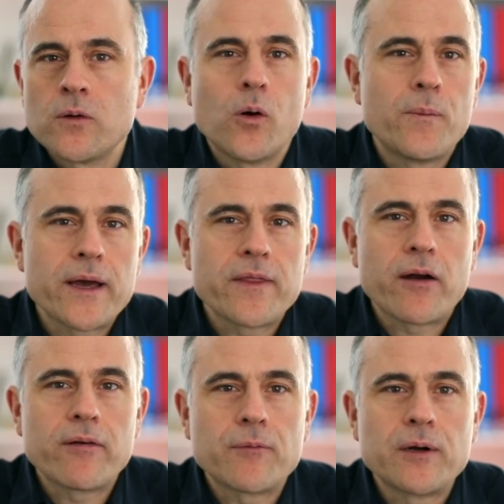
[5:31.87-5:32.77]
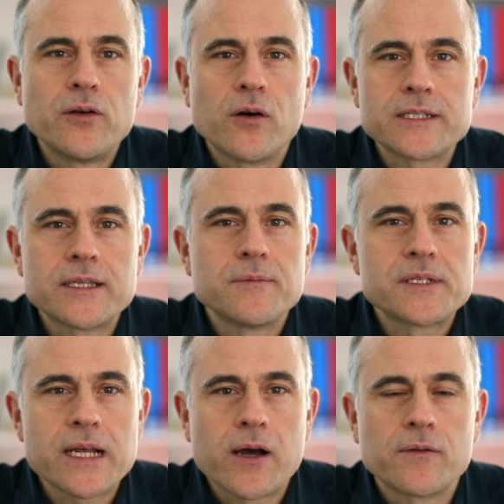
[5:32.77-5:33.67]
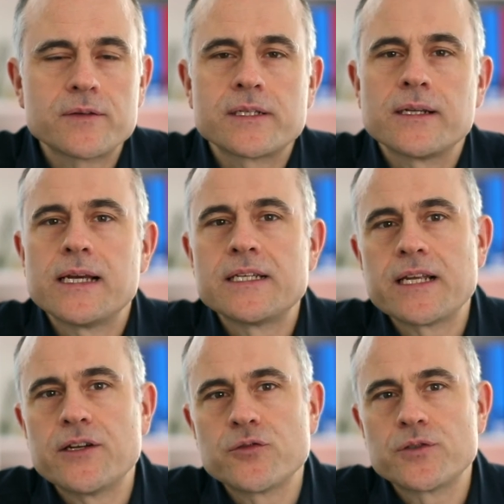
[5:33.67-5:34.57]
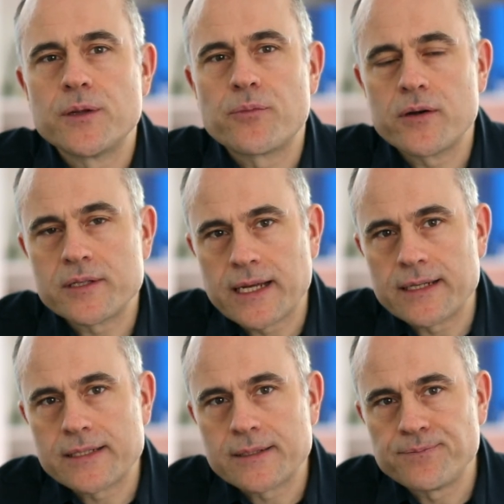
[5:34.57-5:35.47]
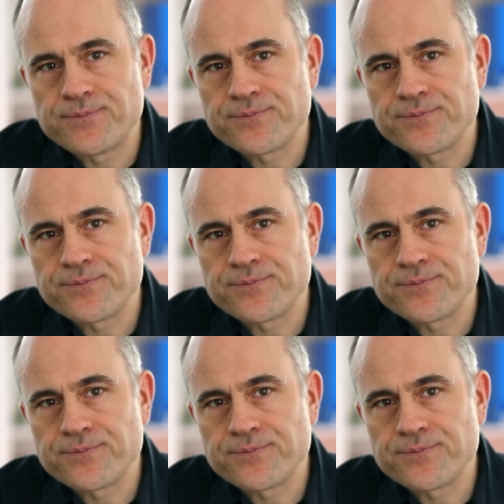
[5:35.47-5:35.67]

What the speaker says: albeit they are equally not in themselves essential to the process.